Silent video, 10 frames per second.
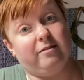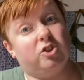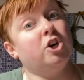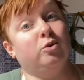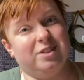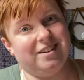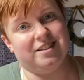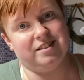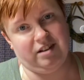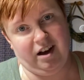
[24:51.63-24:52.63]
chosen a
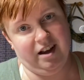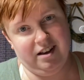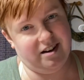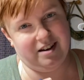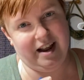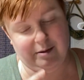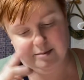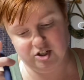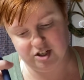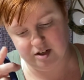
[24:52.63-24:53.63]
side, and now I'm
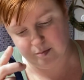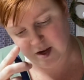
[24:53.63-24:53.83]
just going to